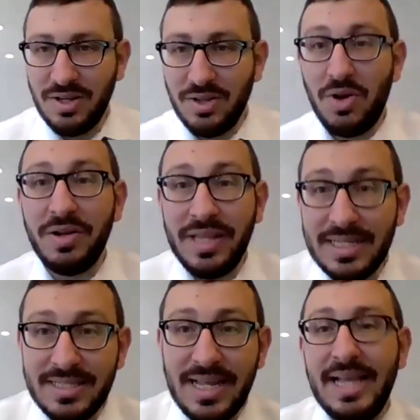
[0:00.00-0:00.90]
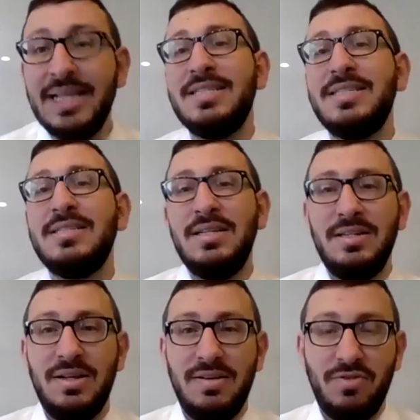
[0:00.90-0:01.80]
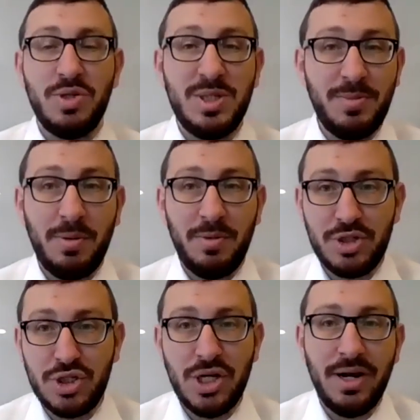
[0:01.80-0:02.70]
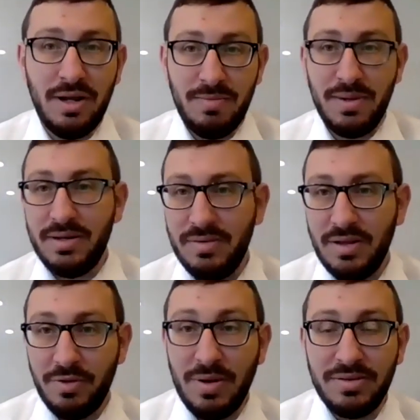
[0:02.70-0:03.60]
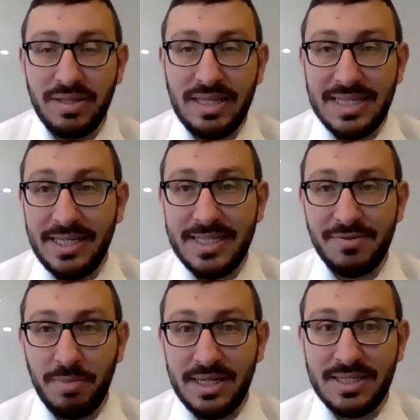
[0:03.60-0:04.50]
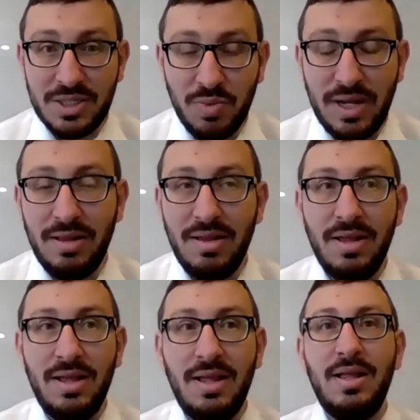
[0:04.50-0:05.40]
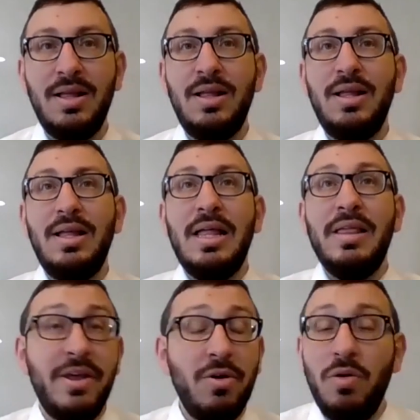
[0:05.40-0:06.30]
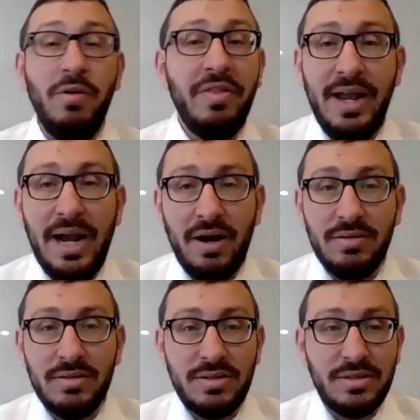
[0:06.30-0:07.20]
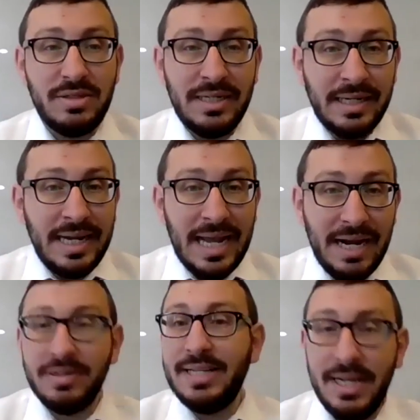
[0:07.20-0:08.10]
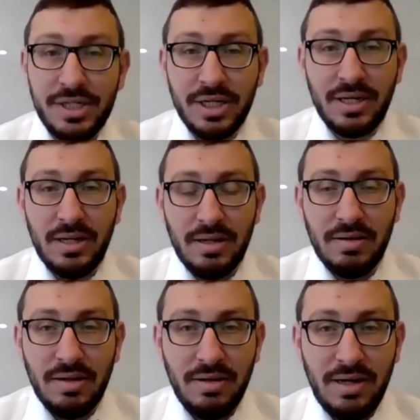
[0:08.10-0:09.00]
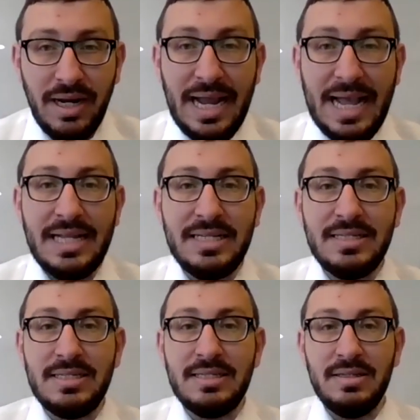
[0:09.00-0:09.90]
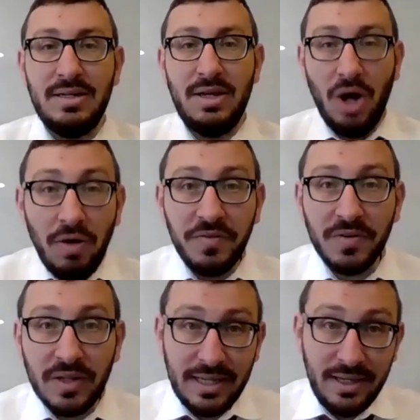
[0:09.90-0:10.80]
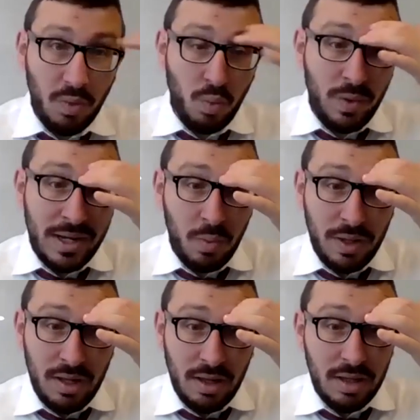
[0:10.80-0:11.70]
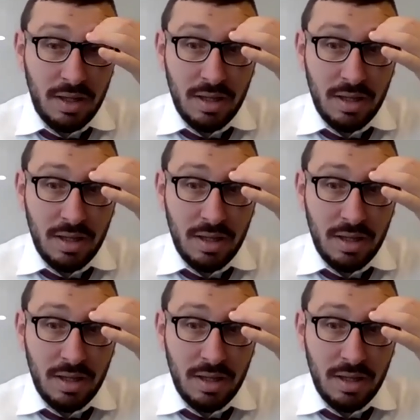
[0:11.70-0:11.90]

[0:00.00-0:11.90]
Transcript: along these days, of course, it's about Rosh Hashanah, but throughout the ten days of repentance as well, that are all there to get our attention. And hopefully we will,